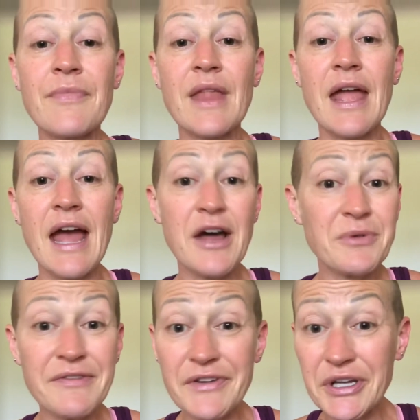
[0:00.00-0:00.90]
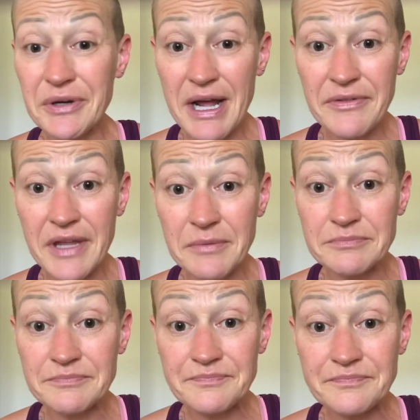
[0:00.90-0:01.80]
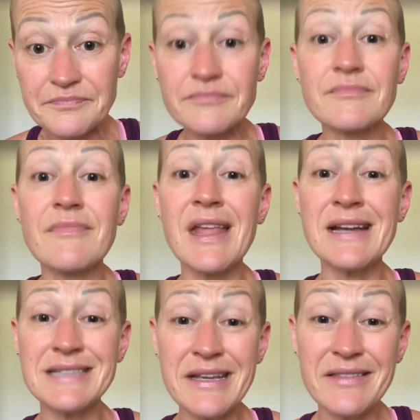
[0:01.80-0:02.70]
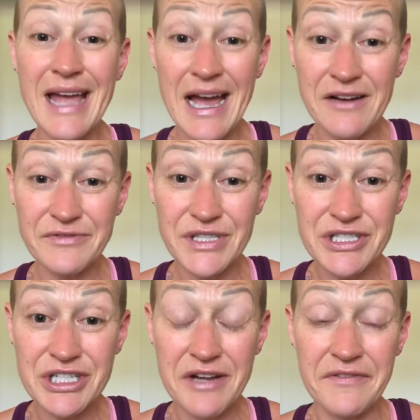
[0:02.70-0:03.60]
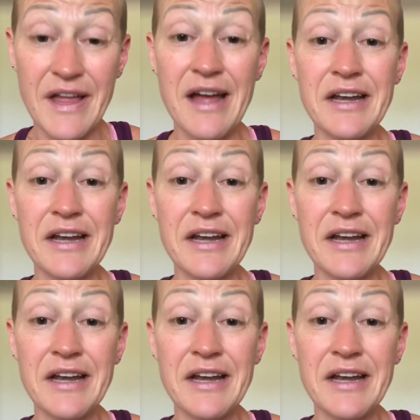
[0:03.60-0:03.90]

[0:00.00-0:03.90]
How do I figure it out then? I take the average of that.